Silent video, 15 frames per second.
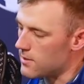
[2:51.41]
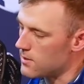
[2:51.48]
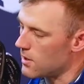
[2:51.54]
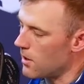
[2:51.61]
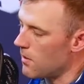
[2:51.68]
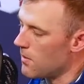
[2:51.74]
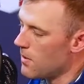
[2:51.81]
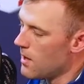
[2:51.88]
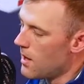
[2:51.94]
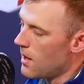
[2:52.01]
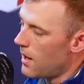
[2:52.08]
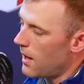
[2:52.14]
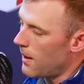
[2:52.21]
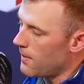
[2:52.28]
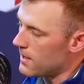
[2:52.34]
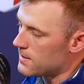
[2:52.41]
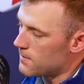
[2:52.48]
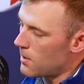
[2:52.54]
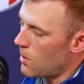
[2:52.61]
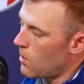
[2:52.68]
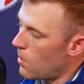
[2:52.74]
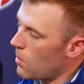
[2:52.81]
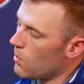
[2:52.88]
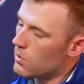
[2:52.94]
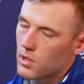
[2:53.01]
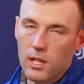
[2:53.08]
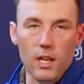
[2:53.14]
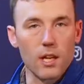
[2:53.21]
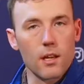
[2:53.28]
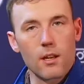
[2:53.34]
So that's my
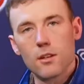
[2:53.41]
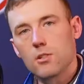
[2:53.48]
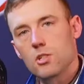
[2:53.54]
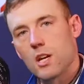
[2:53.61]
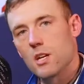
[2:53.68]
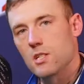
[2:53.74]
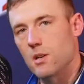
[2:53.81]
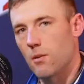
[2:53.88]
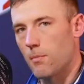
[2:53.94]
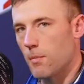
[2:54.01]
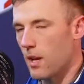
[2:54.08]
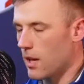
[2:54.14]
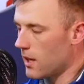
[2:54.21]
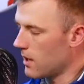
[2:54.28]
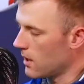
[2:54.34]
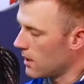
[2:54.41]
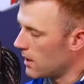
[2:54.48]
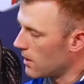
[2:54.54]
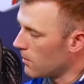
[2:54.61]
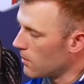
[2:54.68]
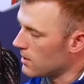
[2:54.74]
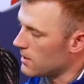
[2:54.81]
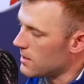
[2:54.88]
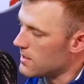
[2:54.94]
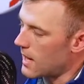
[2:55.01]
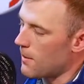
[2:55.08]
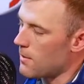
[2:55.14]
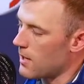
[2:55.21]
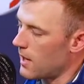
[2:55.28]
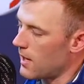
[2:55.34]
only change I would make with the
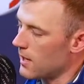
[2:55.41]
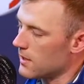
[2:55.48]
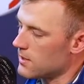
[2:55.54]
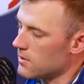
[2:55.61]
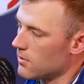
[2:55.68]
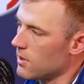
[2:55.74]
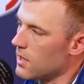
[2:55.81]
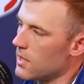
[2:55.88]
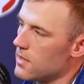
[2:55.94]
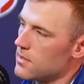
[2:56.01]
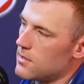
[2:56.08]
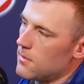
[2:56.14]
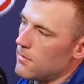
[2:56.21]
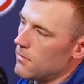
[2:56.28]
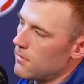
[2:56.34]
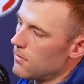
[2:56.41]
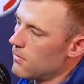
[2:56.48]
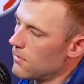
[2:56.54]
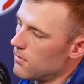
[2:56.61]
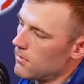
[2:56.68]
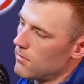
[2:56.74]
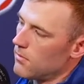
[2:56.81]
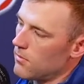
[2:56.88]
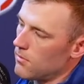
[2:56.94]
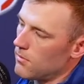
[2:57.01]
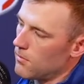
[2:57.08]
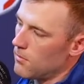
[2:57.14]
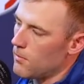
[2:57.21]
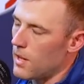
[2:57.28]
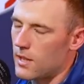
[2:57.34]
Diamond iX3 is to
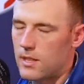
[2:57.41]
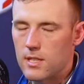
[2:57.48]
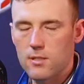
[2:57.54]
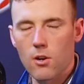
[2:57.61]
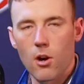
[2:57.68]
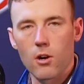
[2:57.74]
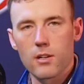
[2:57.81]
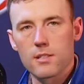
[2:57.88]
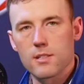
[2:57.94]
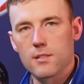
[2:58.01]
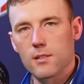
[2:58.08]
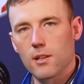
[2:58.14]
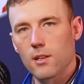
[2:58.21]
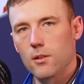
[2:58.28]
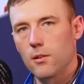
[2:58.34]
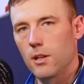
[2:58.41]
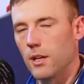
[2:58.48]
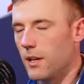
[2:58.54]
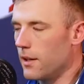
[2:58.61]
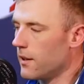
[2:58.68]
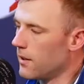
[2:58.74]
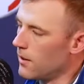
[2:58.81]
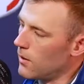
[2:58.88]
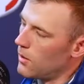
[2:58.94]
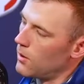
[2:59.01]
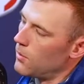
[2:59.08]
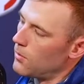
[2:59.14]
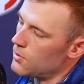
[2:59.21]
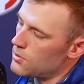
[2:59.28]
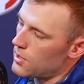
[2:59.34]
make these harnesses
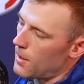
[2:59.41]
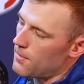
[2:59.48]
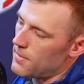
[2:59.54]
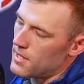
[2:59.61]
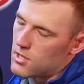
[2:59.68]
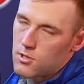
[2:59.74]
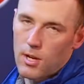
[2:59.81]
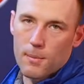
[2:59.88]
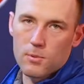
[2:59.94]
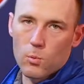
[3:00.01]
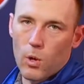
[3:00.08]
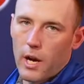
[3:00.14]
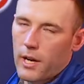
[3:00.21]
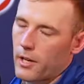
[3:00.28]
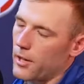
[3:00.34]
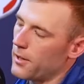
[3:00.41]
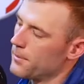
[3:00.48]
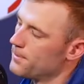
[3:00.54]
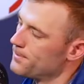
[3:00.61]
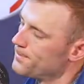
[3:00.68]
these straps wider.